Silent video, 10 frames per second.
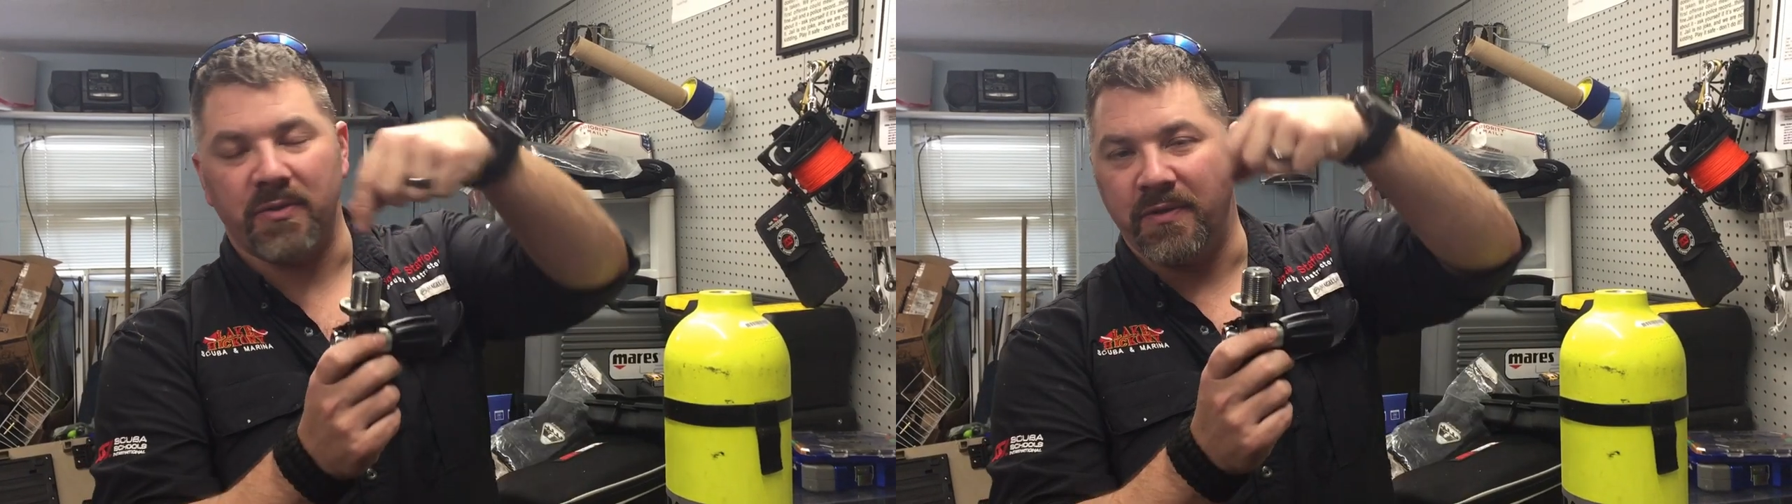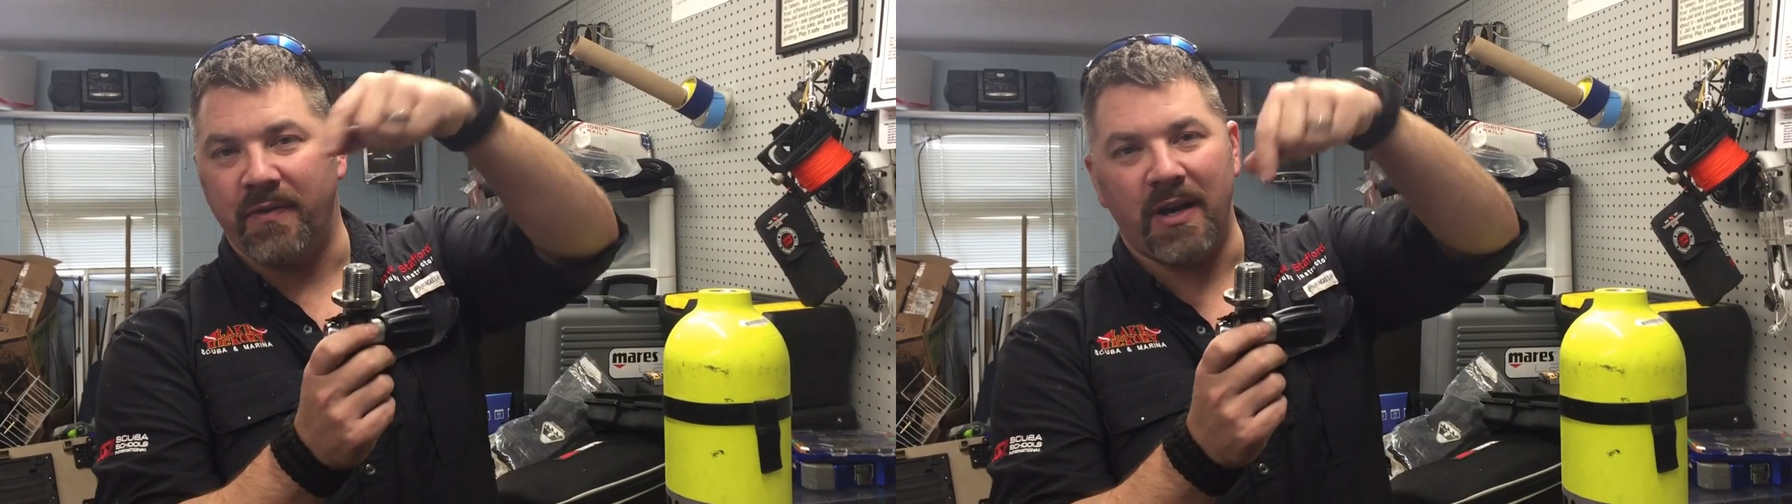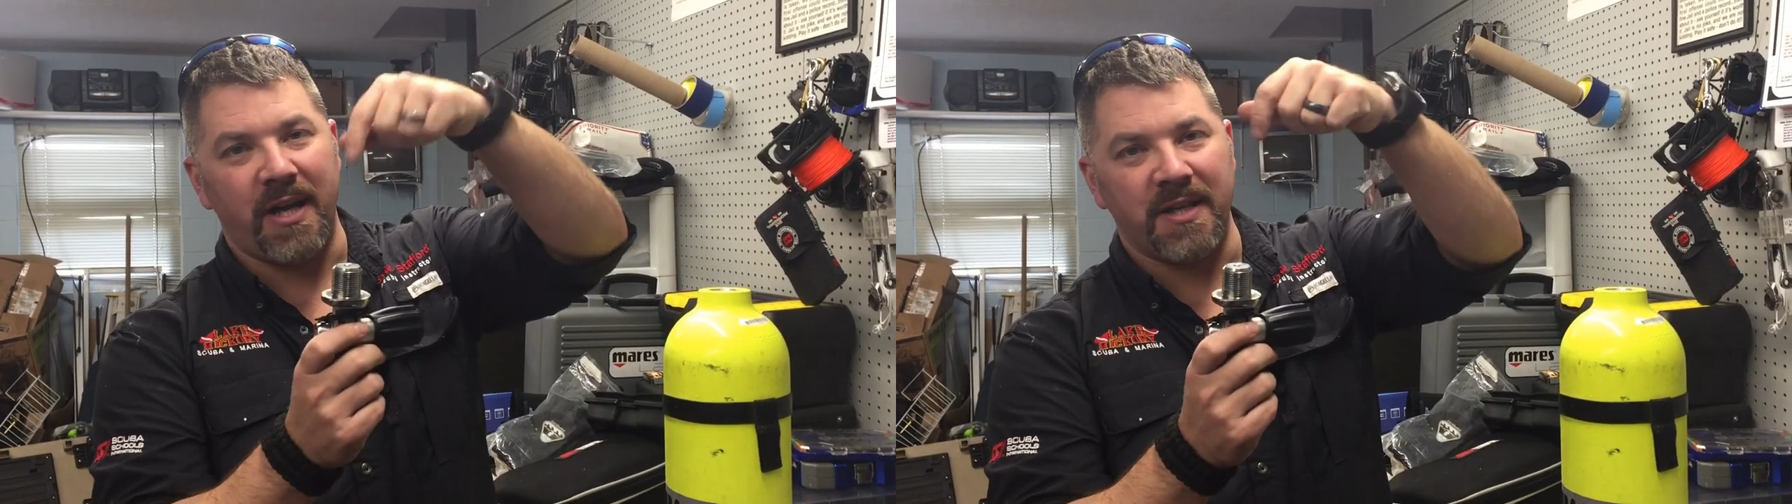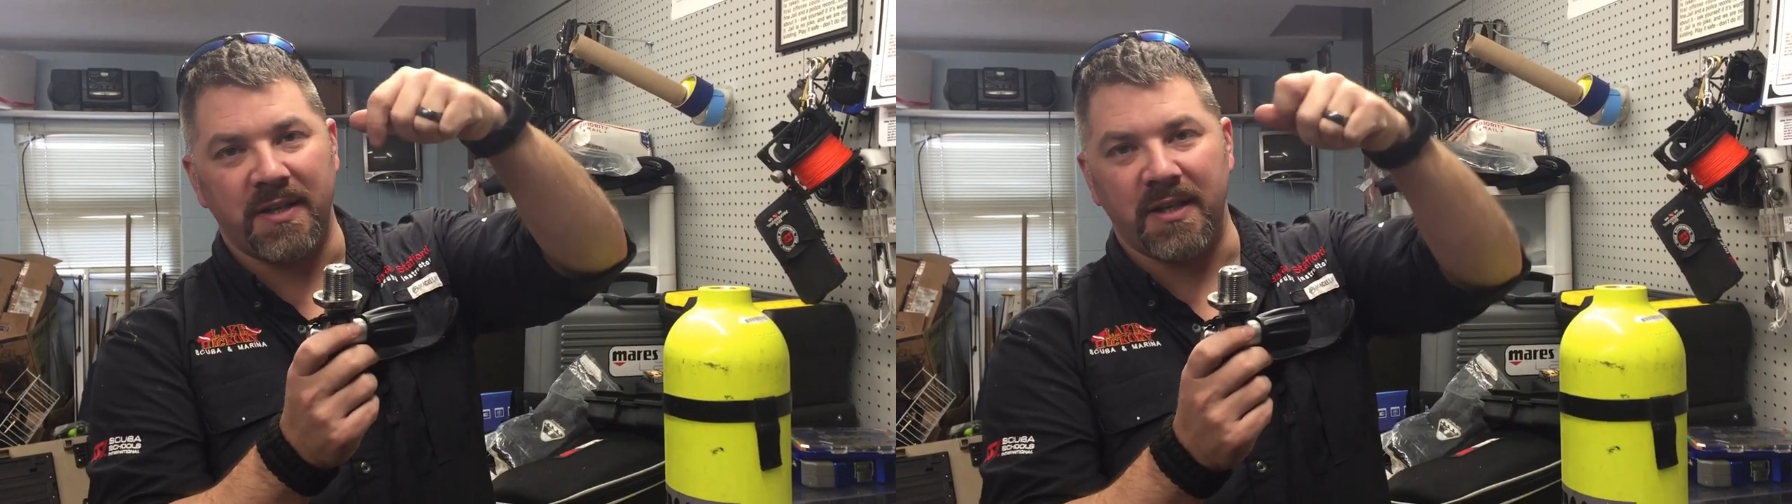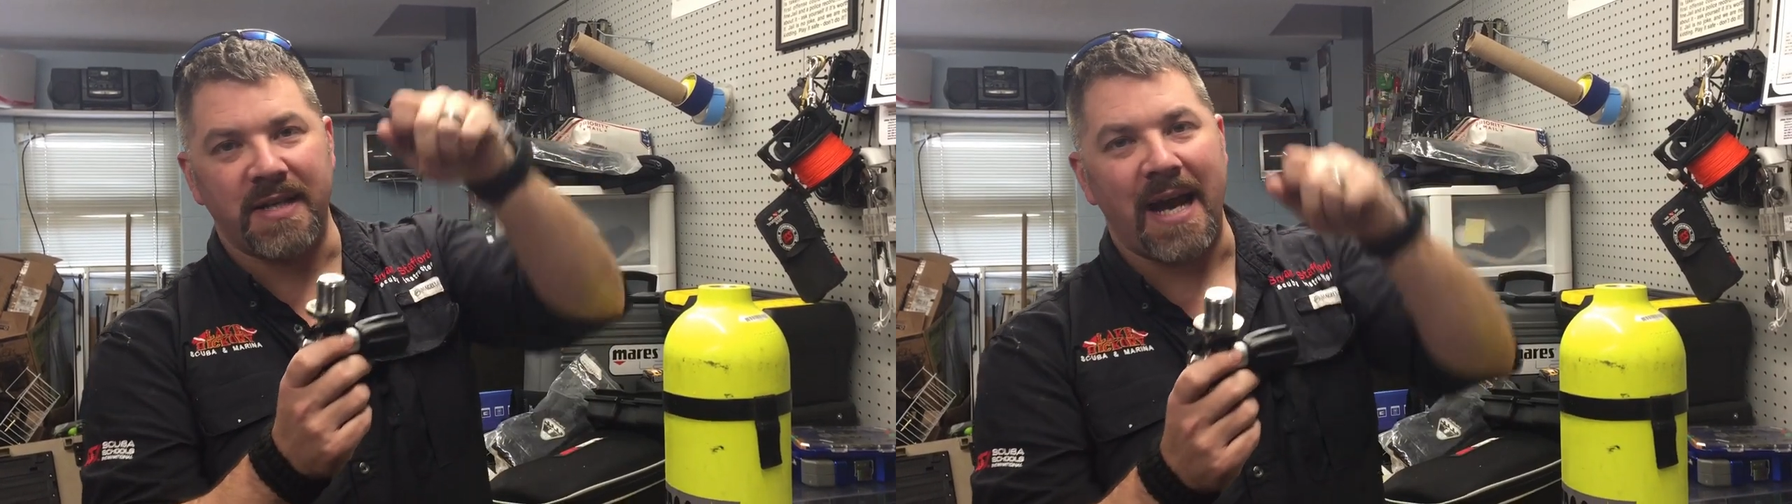so it's very
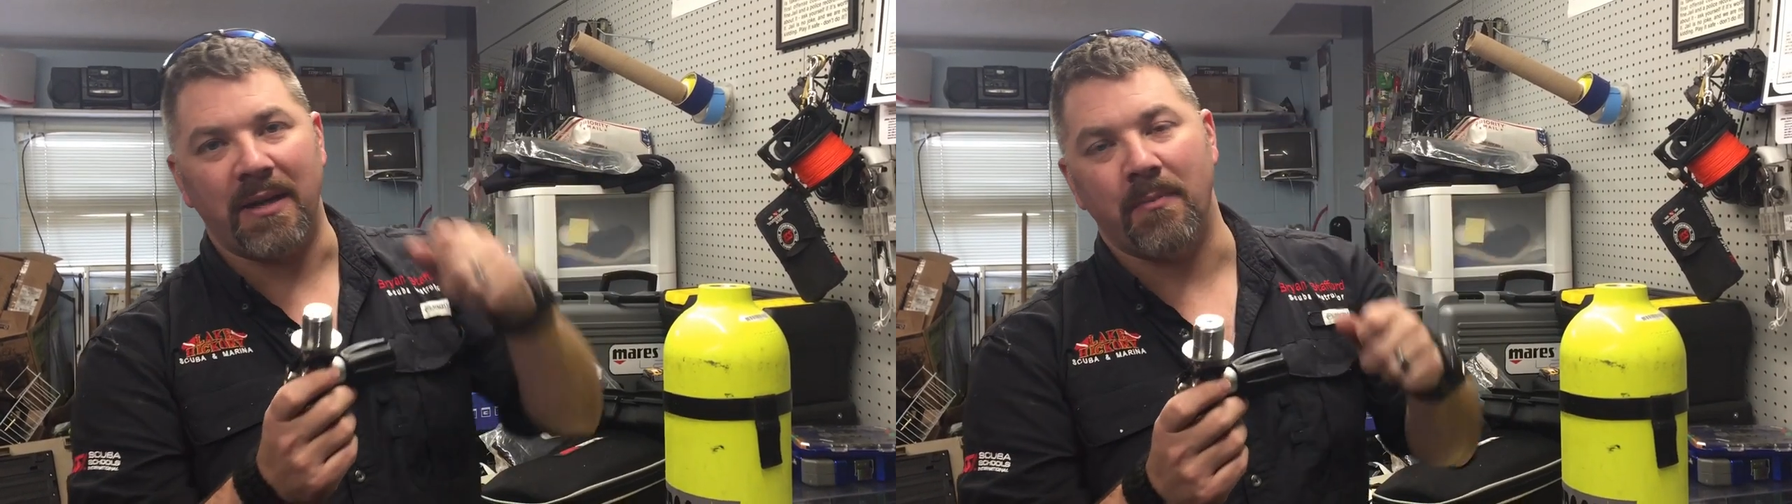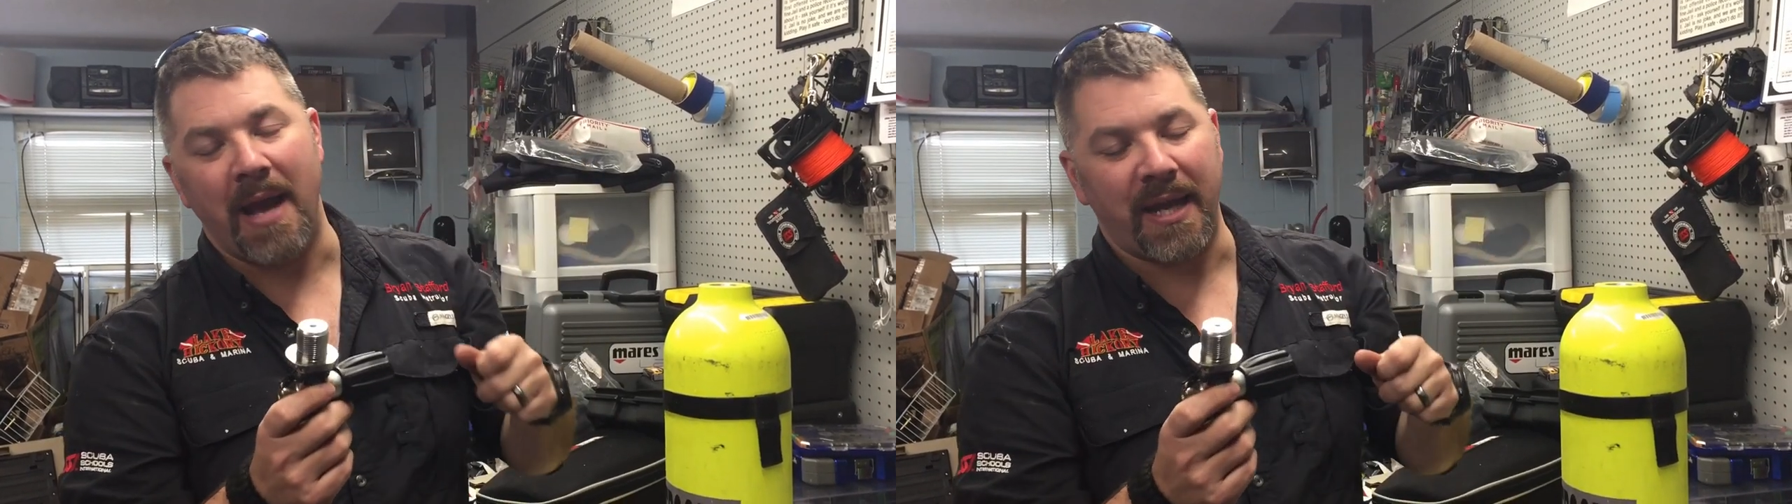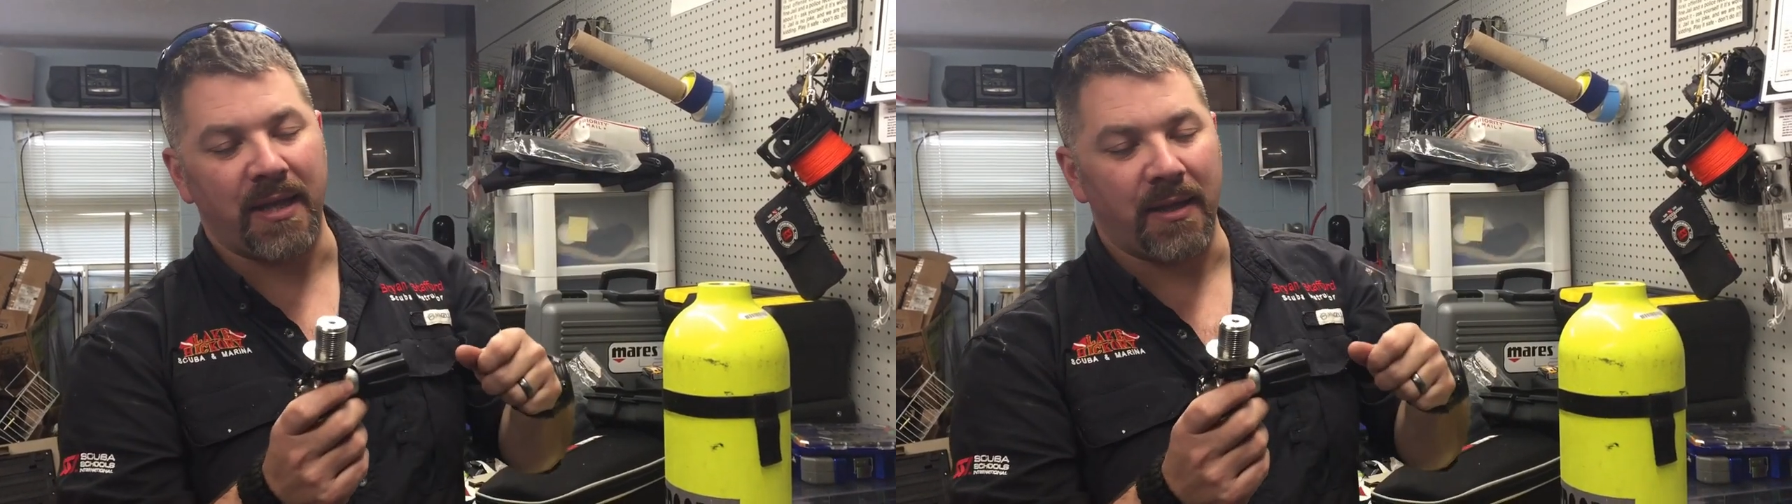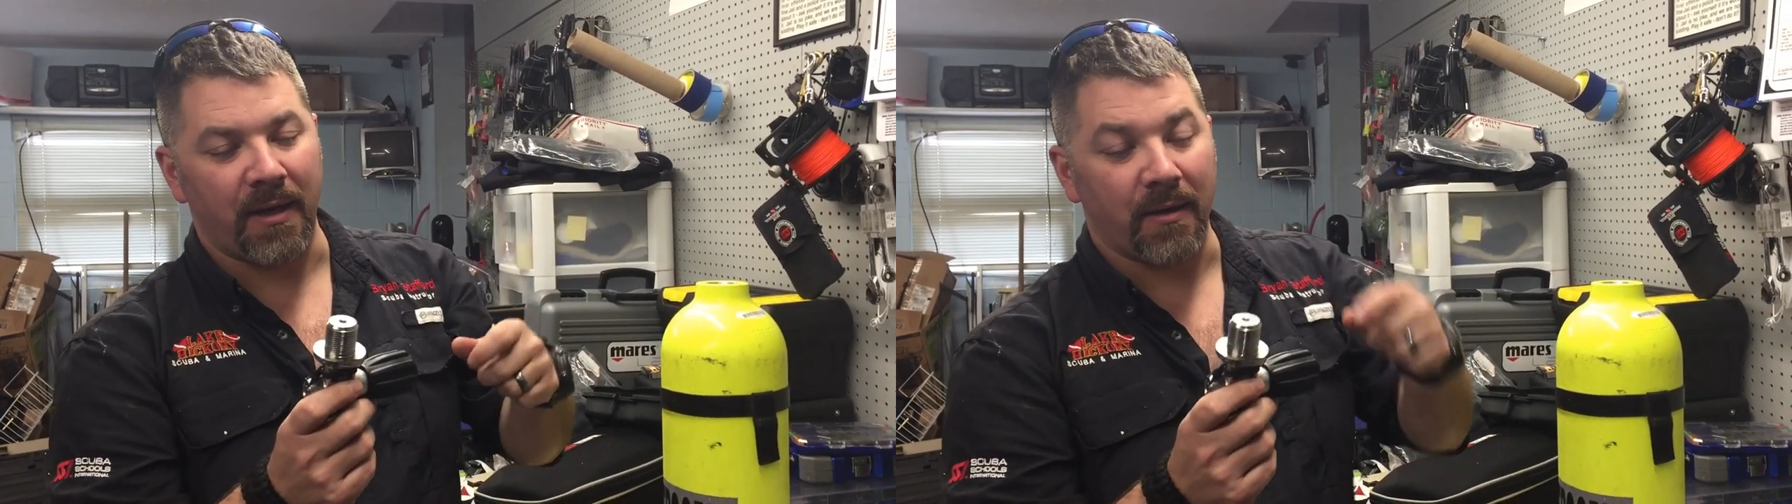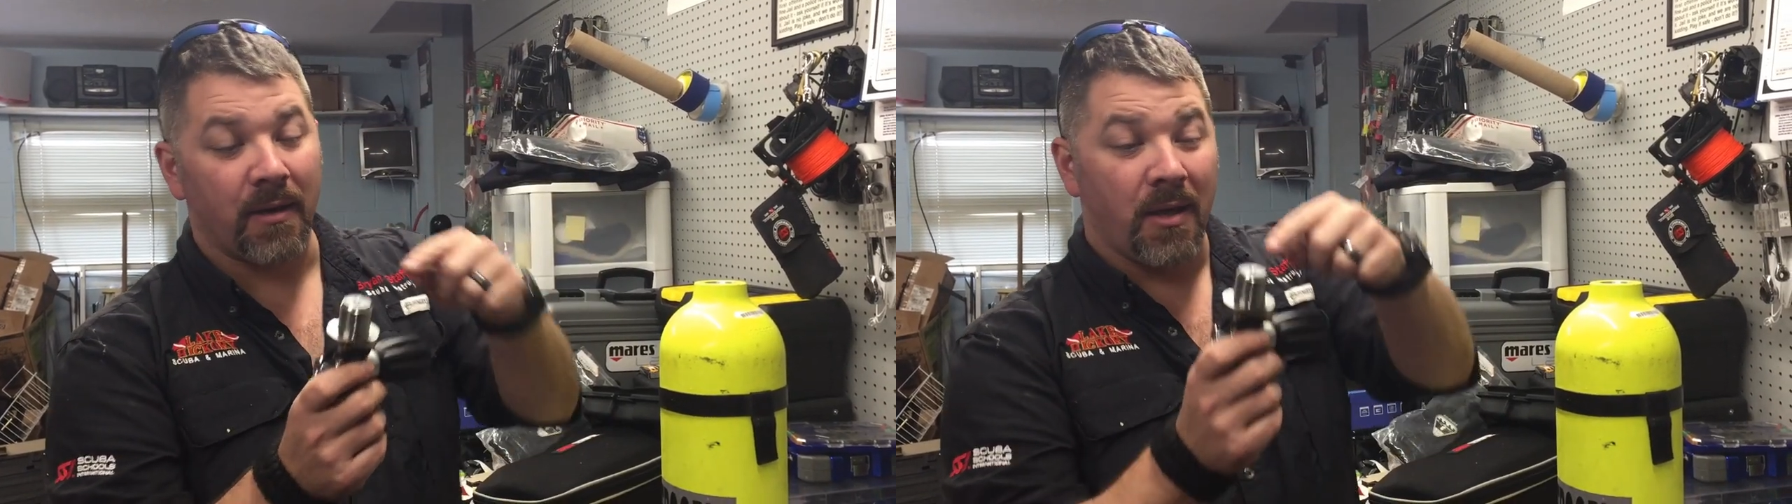easy to tighten them back in
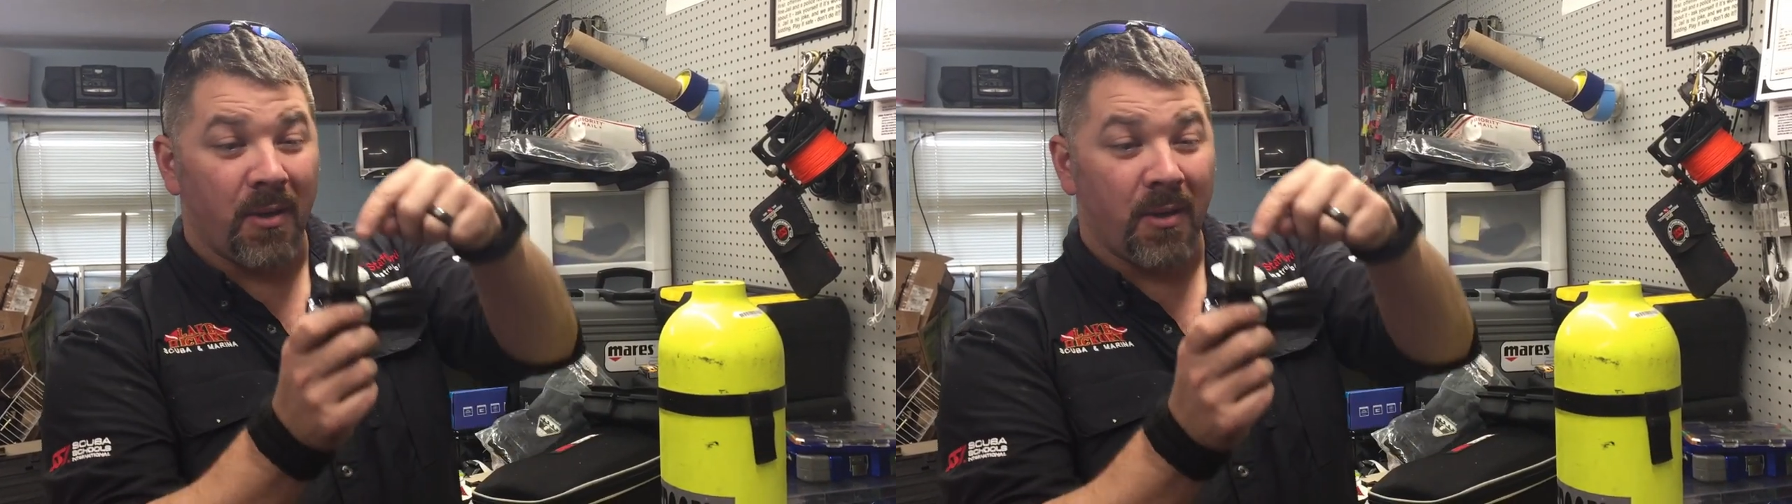there.